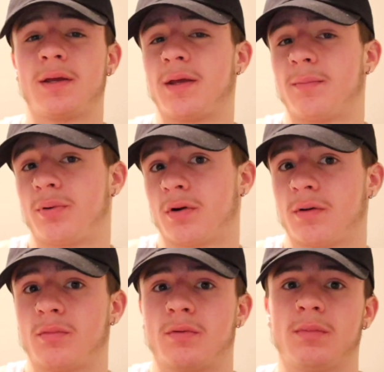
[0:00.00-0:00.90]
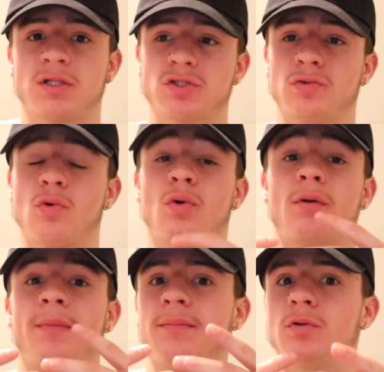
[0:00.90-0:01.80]
and put on more muscle, or
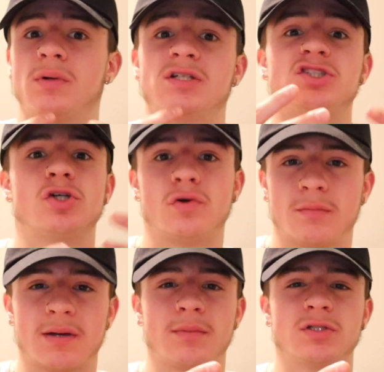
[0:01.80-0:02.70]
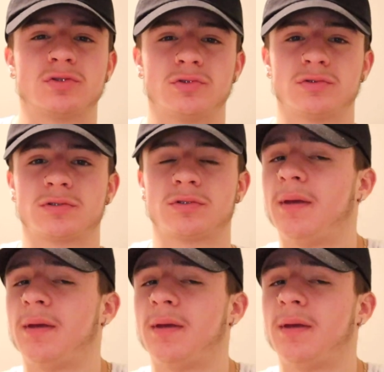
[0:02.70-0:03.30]
maybe I want to tone my muscles.